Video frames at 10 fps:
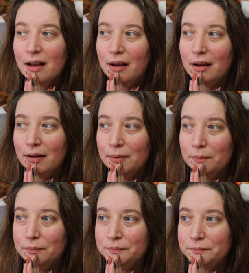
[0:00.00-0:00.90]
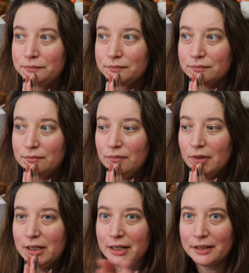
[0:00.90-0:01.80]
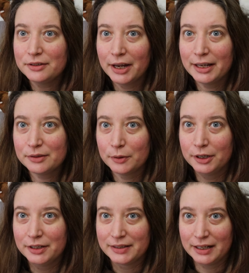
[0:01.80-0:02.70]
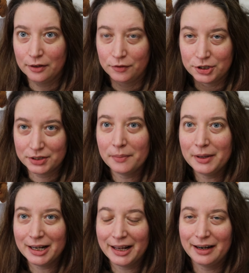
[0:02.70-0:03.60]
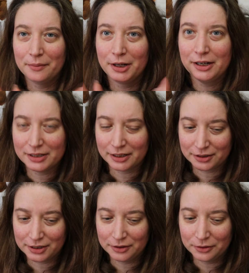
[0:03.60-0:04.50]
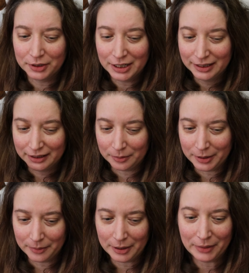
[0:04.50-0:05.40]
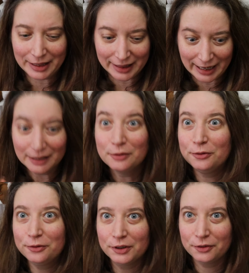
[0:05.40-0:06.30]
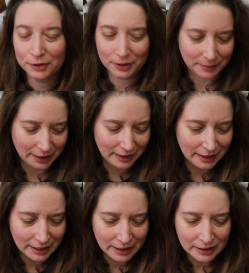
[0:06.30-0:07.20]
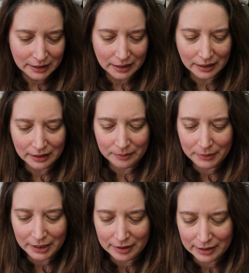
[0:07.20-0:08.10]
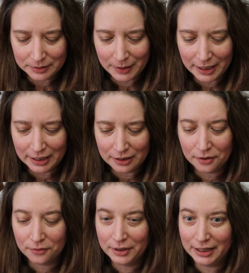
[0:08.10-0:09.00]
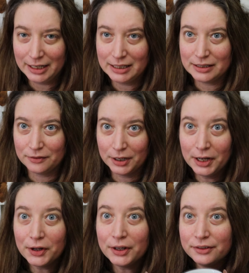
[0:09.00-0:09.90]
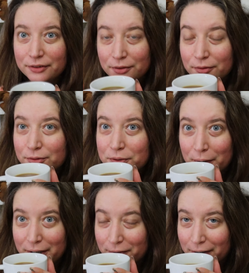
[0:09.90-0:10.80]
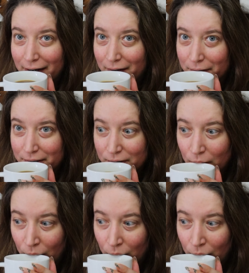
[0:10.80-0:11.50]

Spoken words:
And yes, I guess we're going to sit here for just a minute, and I'm going to talk to you a little bit about my life for a minute. It has been a really difficult 24 hours.